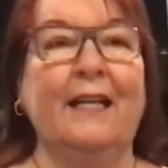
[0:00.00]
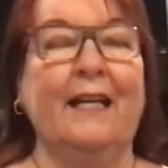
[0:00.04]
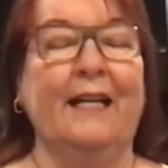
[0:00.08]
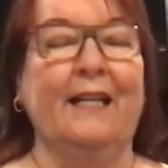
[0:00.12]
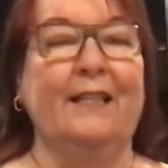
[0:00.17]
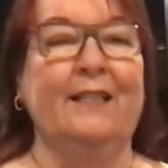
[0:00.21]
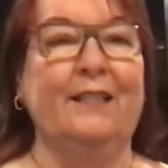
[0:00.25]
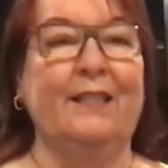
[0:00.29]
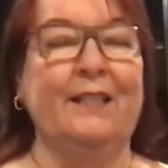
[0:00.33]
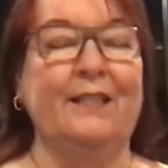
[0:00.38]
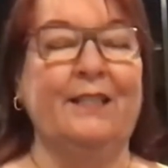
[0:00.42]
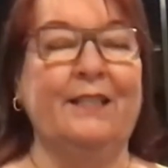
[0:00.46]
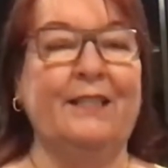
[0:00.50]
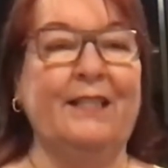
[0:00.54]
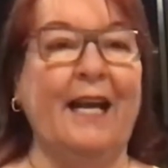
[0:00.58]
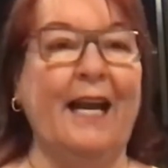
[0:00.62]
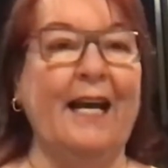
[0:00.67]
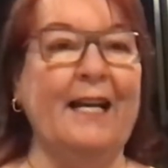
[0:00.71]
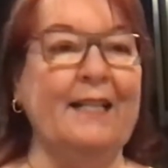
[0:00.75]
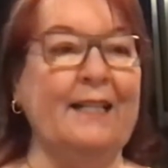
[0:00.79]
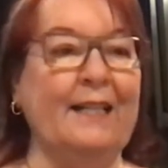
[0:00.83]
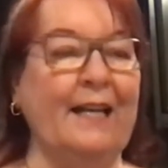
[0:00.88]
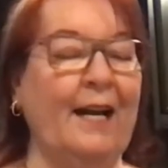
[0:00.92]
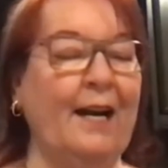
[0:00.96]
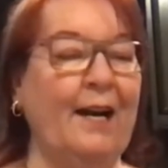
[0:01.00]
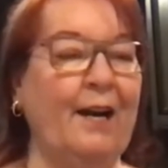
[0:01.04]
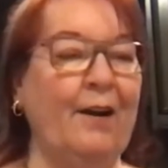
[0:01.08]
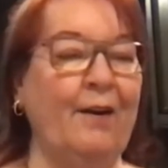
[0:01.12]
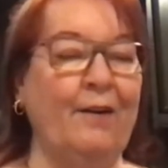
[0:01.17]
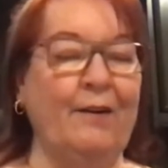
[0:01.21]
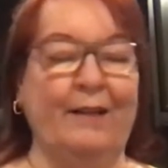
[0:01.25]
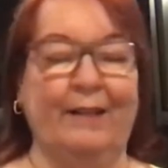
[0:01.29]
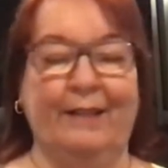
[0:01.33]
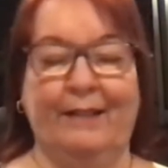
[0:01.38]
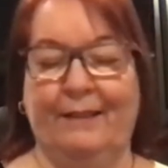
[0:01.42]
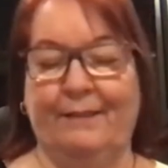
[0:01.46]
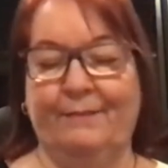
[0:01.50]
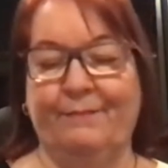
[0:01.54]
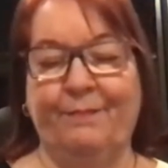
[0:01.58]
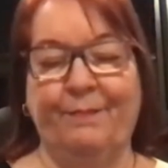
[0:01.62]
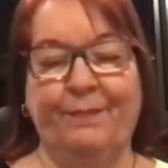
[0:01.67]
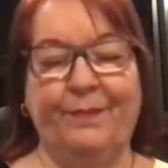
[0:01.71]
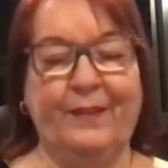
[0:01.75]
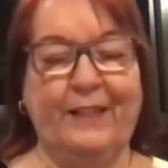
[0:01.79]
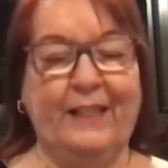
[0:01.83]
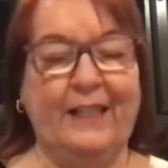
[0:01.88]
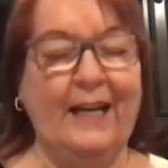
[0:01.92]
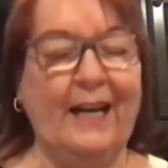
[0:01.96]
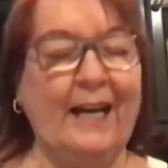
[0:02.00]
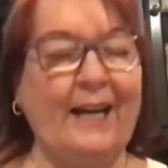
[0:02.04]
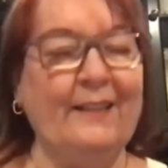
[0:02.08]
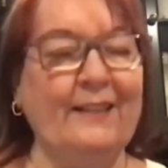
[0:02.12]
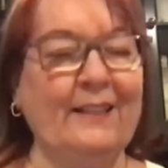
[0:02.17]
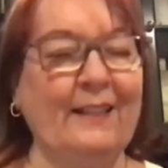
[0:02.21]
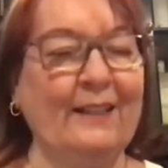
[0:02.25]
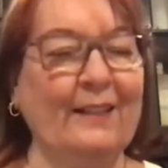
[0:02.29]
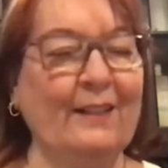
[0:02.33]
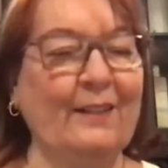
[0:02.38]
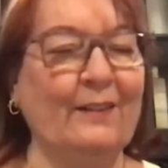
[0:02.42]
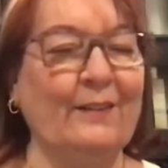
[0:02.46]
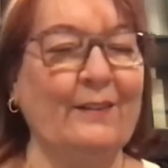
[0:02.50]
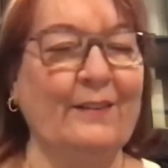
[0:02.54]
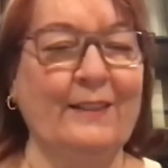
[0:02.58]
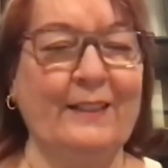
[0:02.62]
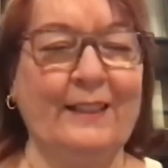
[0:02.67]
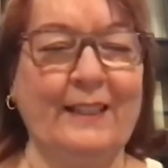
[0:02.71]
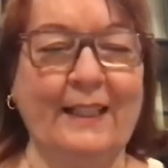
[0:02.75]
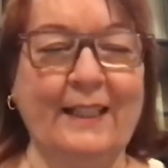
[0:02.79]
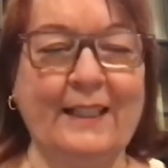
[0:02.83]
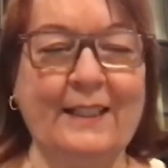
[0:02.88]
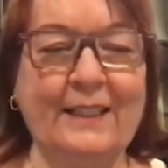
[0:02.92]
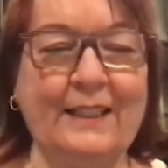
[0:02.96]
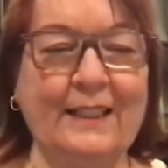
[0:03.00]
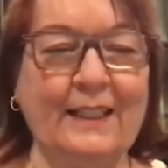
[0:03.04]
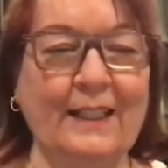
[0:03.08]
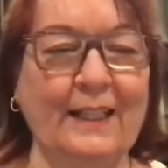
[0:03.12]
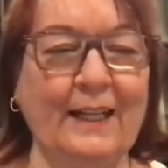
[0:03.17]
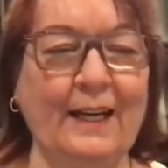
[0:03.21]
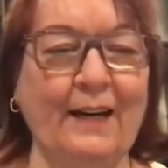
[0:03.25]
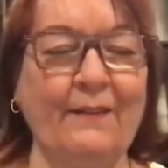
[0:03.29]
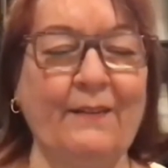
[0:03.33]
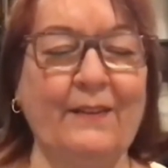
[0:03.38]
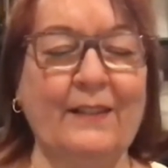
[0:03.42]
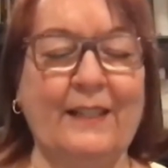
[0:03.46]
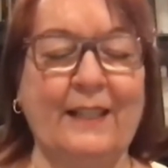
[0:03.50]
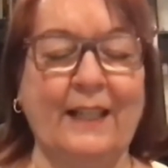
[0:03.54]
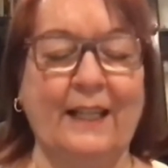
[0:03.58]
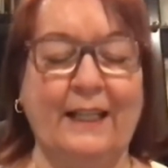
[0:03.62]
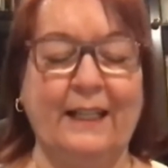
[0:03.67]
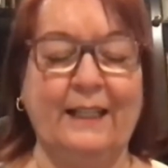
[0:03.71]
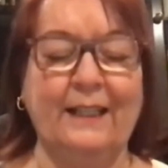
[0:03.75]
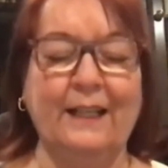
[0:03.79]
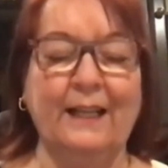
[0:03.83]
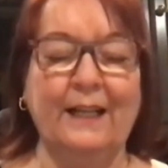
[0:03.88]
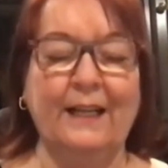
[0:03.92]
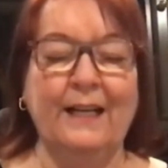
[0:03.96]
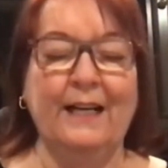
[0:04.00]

And she sat down and you had the little disc and everything.